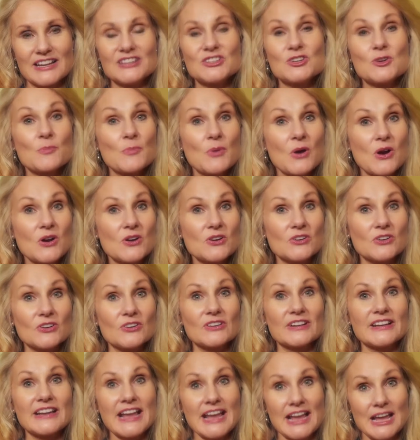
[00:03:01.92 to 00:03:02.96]
and your
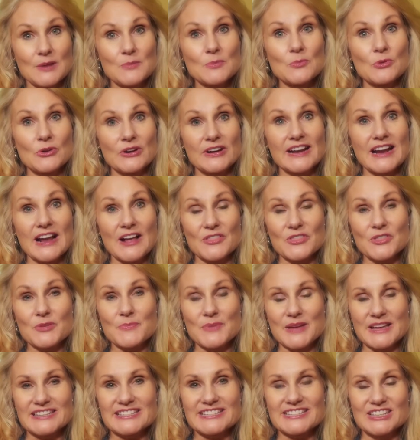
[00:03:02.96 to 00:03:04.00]
partner can bring out the
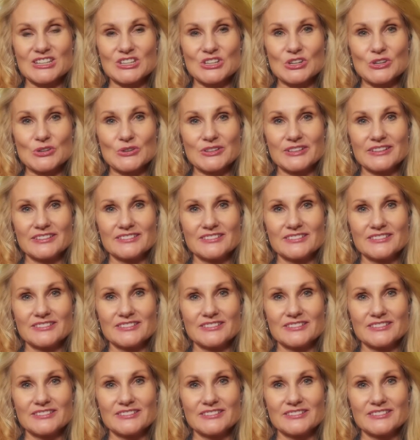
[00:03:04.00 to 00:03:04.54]
best in you.